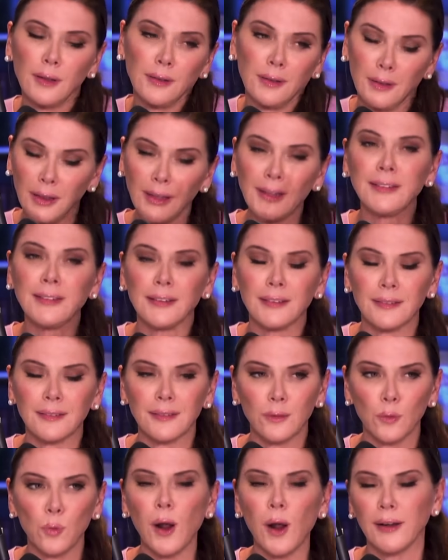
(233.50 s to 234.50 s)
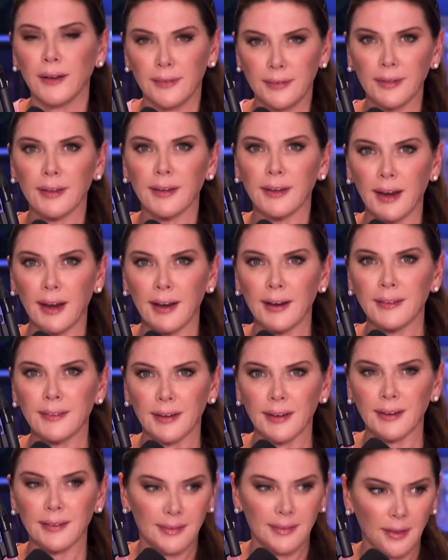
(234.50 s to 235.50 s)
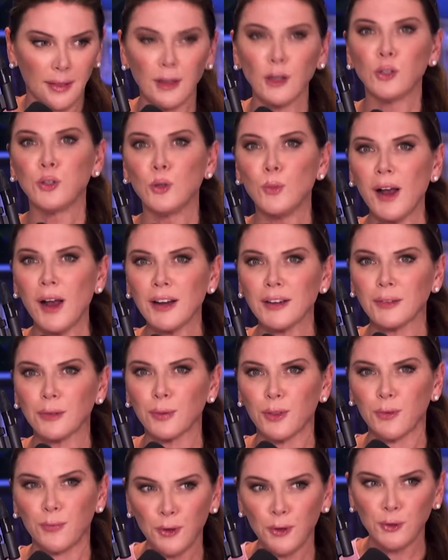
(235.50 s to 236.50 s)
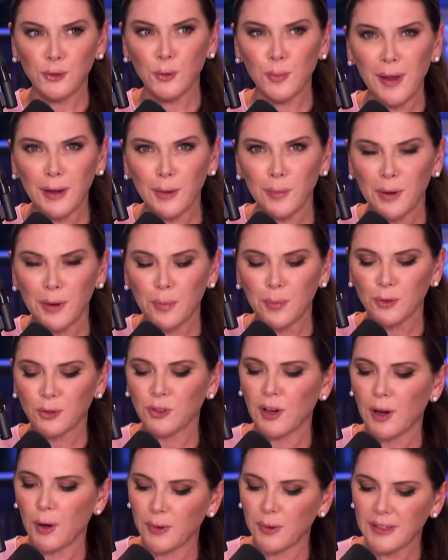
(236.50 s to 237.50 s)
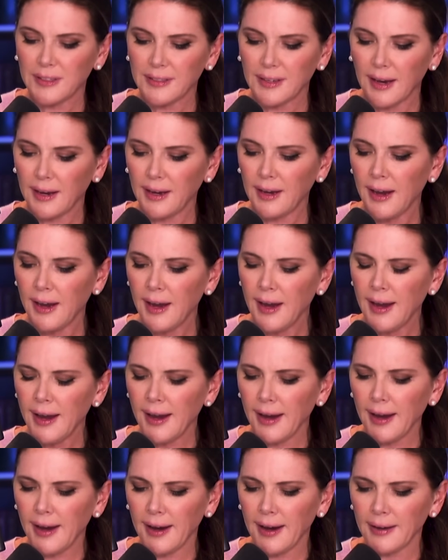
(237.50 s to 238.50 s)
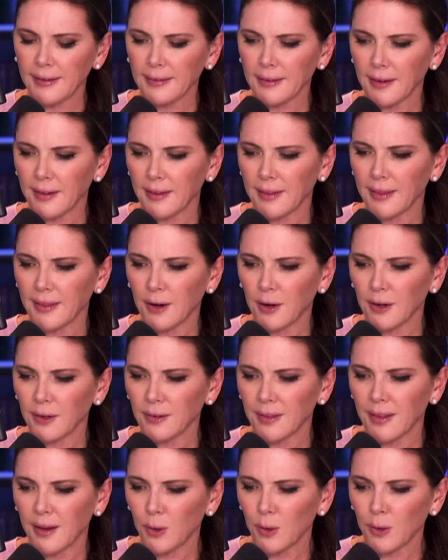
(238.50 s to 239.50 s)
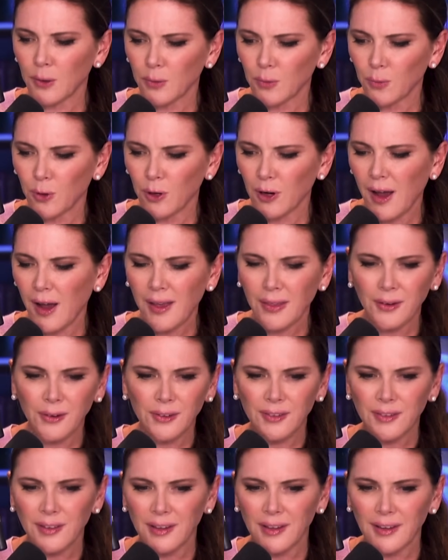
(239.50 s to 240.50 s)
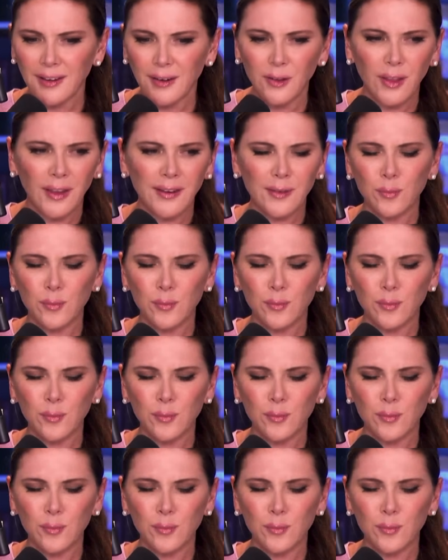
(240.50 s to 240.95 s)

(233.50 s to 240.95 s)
Clinton wanted to engage, I guess, a little too much with a few too many people, shall we say. And there were others that, you know, like